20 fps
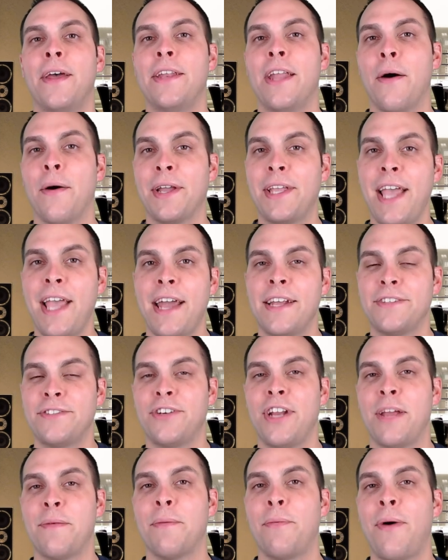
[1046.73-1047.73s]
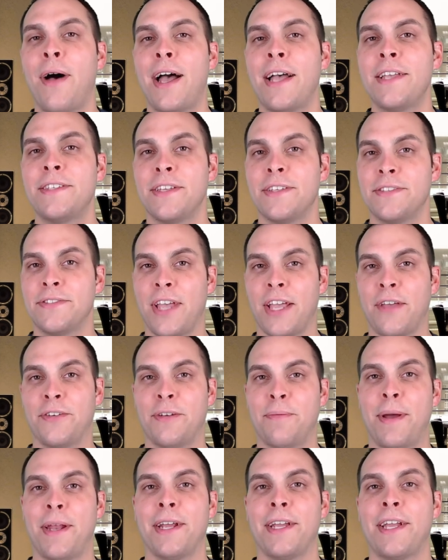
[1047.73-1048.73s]
Now again, as their name implies,
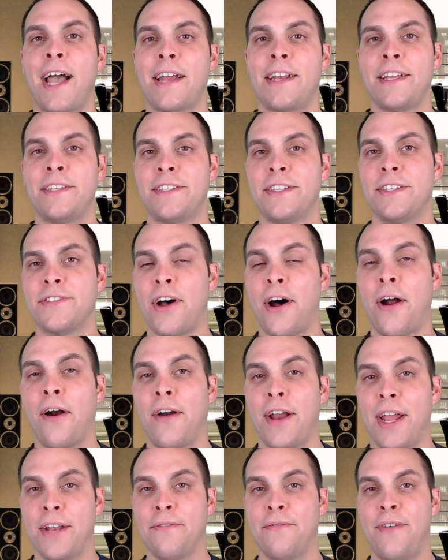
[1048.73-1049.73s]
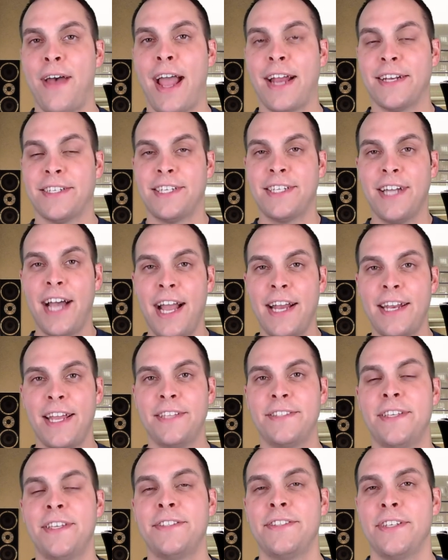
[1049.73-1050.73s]
cyclin-dependent kinases are in fact
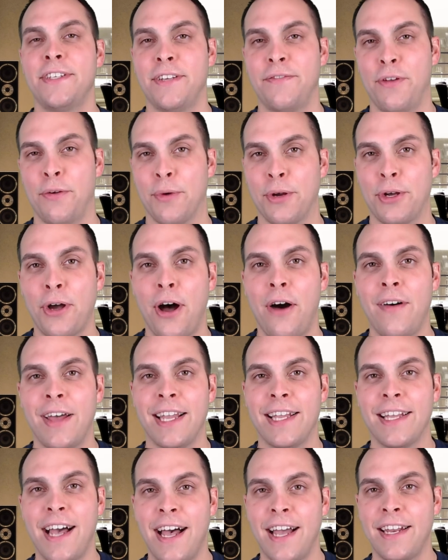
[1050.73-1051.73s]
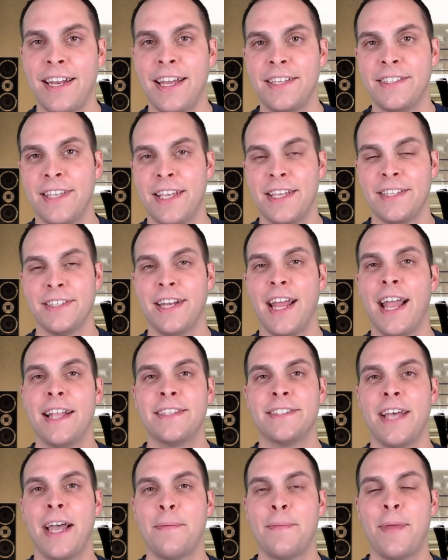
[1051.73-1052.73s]
kinases, and if you recall, a kinase is an
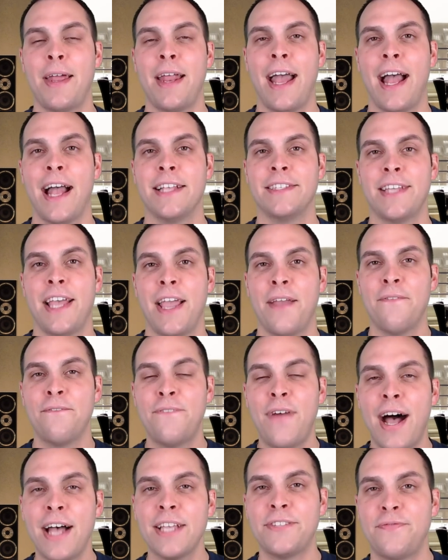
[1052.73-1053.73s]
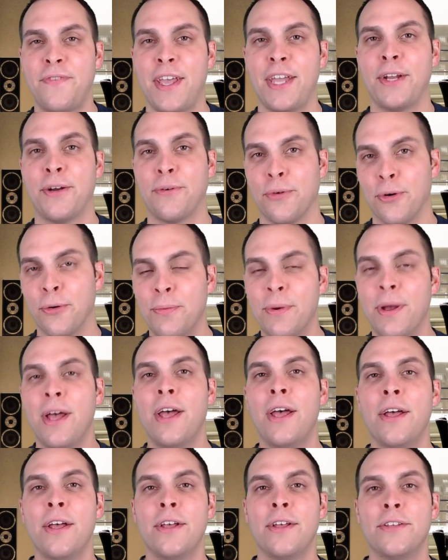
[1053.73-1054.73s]
enzyme that adds a phosphate group
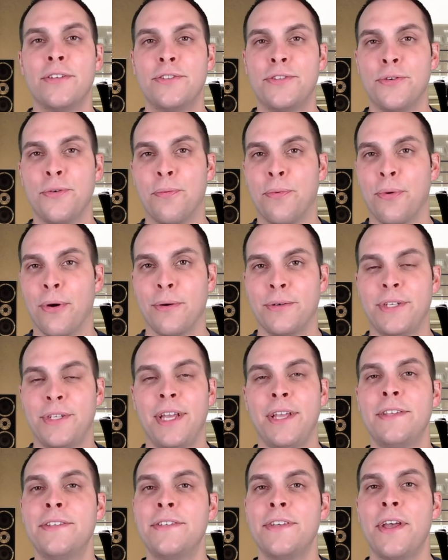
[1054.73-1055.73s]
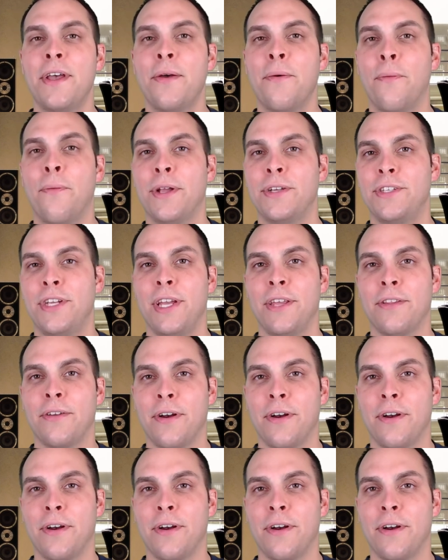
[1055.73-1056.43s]
to proteins, which